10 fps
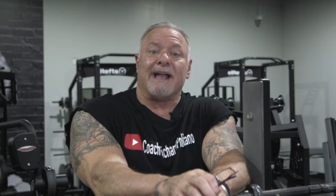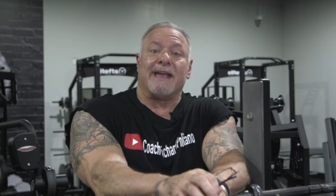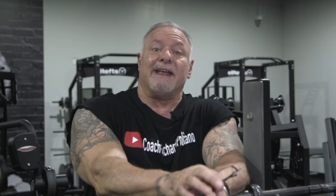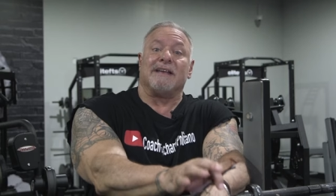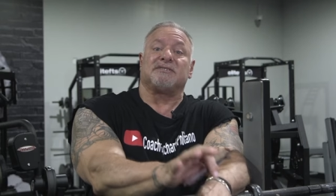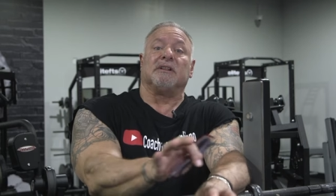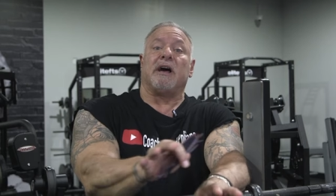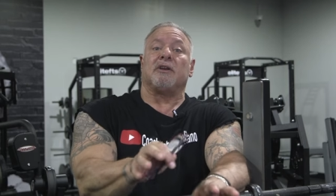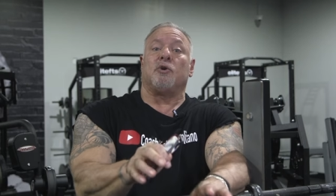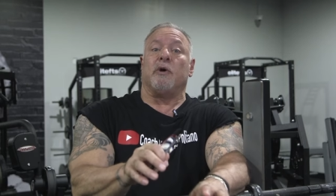I get asked a
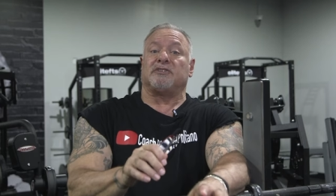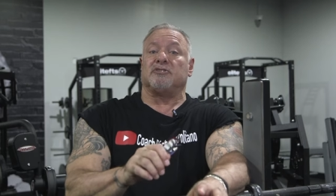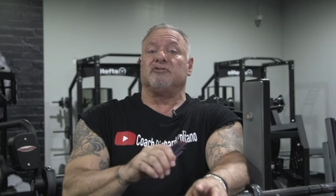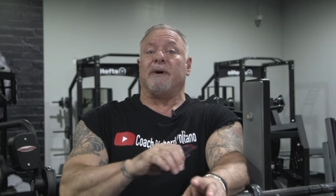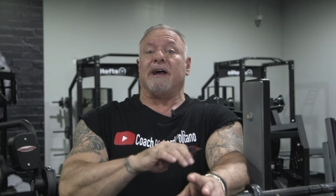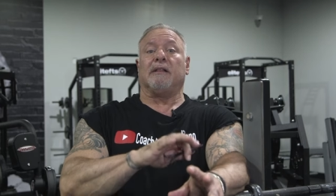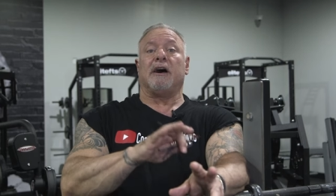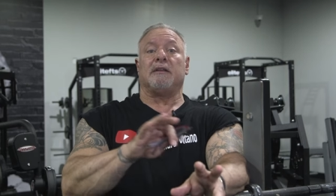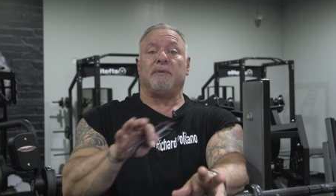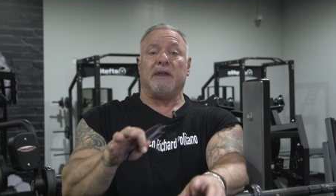lot of questions by a
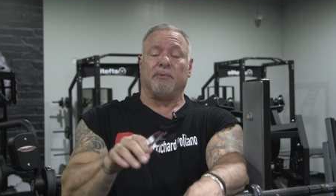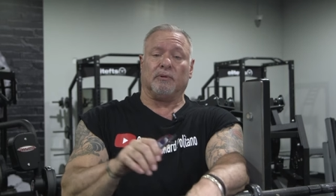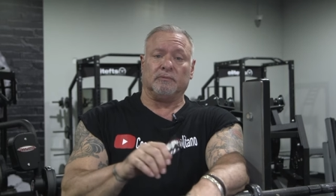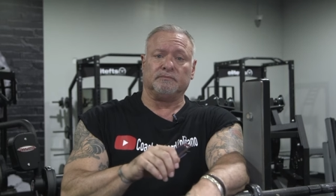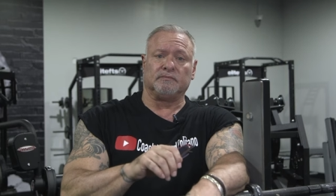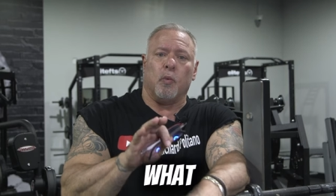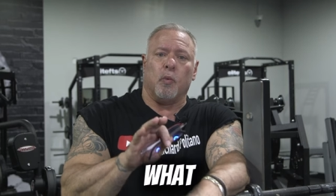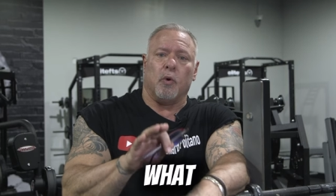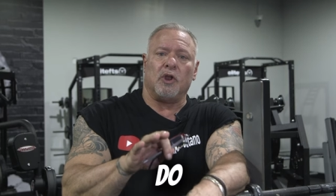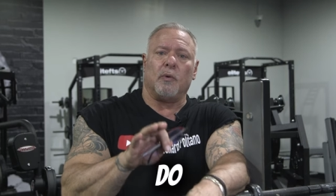lot of people.
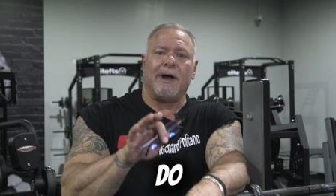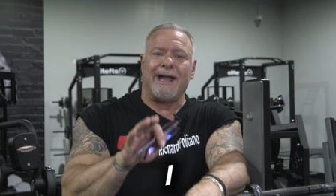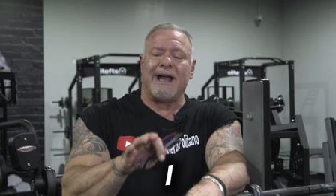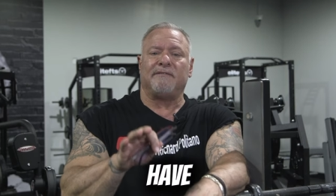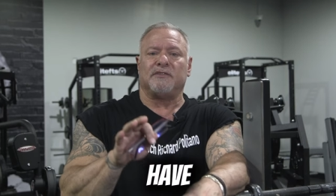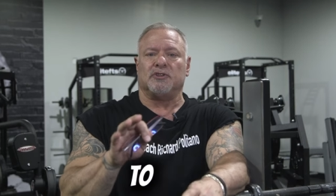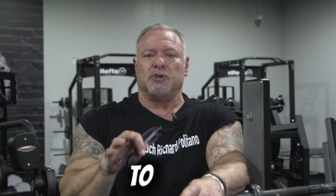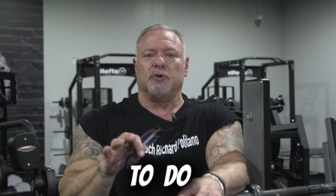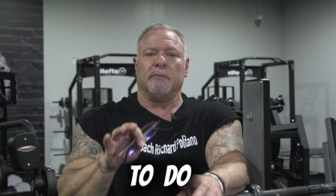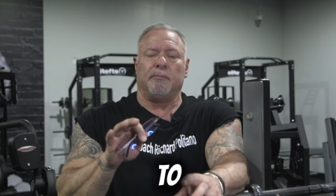What do I have to
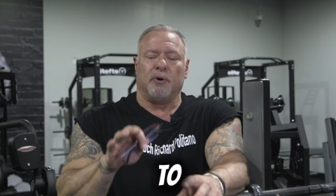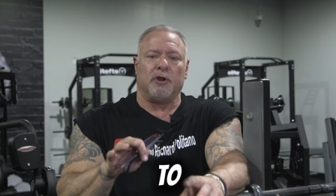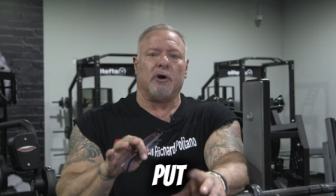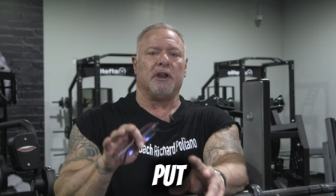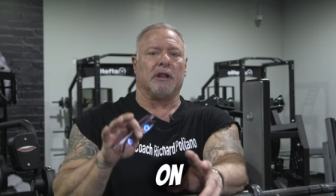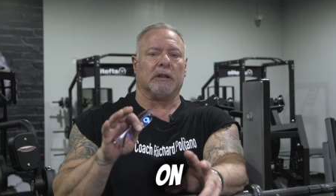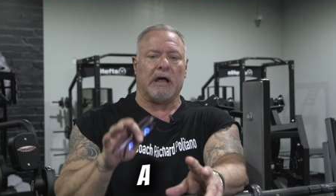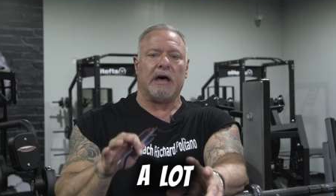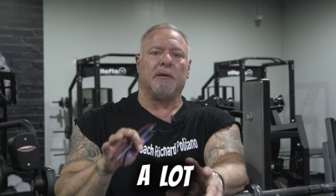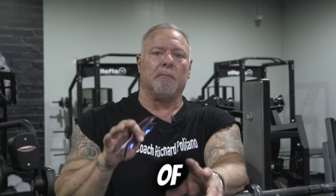do to put on a
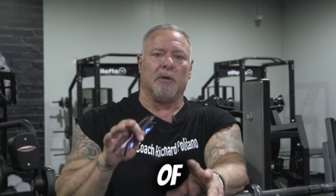lot of